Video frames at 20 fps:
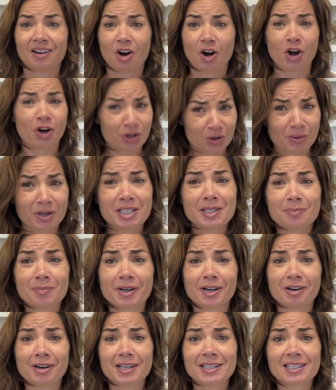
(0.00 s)
Are you
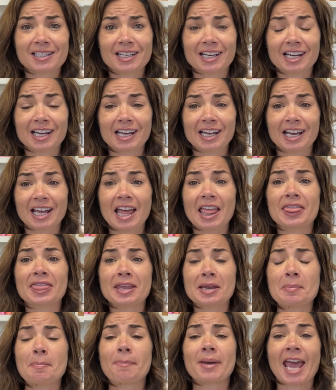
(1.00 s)
experiencing
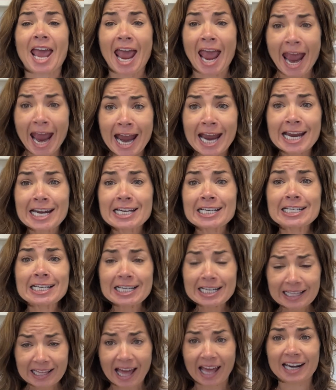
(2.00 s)
the pain
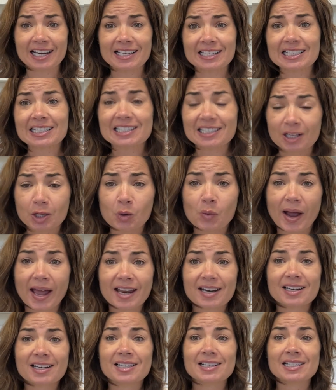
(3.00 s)
that is
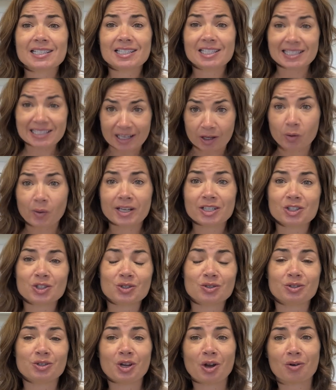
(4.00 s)
Silhouette
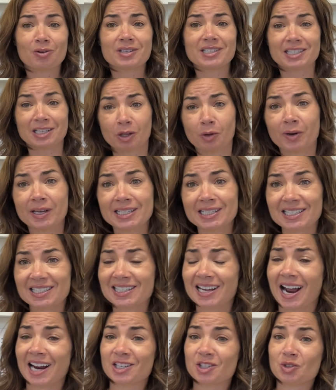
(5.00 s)
Studio, Silhouette
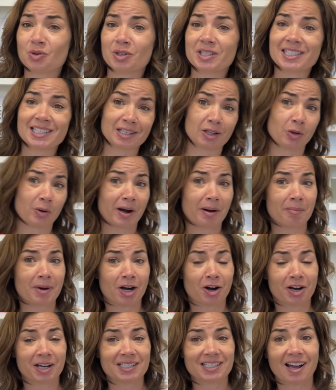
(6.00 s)
Design Store,
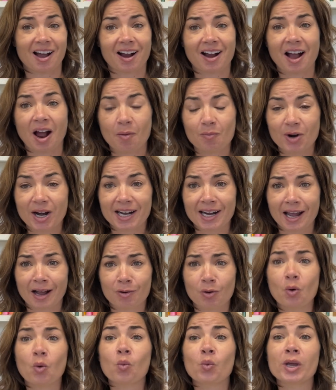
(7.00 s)
SilhouetteAmerica.com right
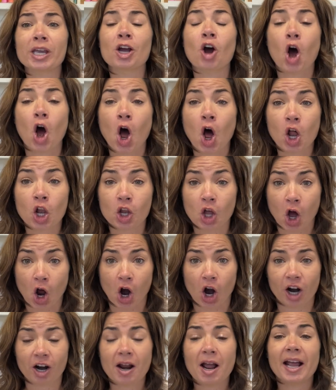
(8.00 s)
now? We all
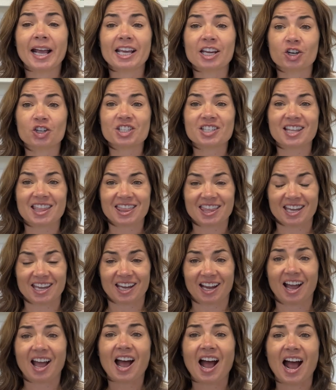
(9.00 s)
are. Here's the
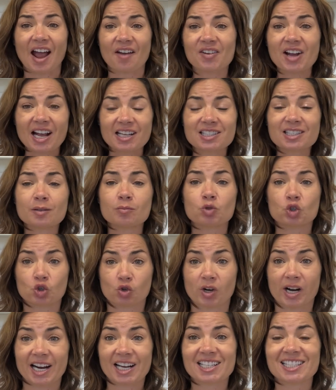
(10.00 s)
thing. I've got some
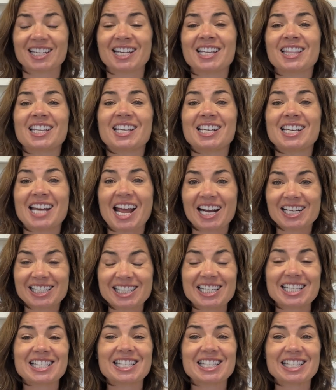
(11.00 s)
tricks in the
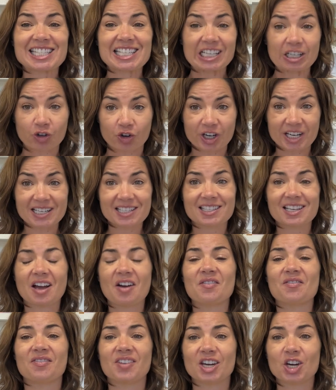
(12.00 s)
next series
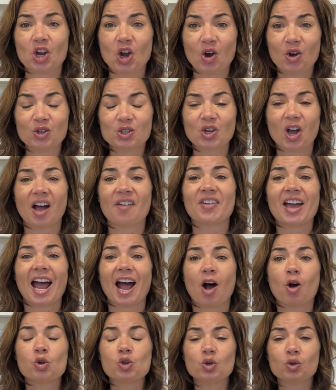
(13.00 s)
of videos of
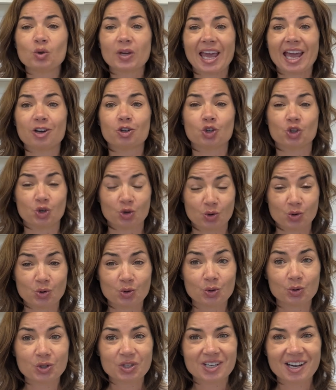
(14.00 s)
how you can
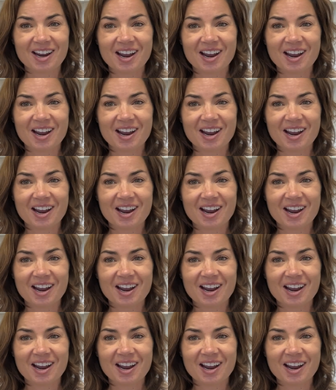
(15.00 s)
use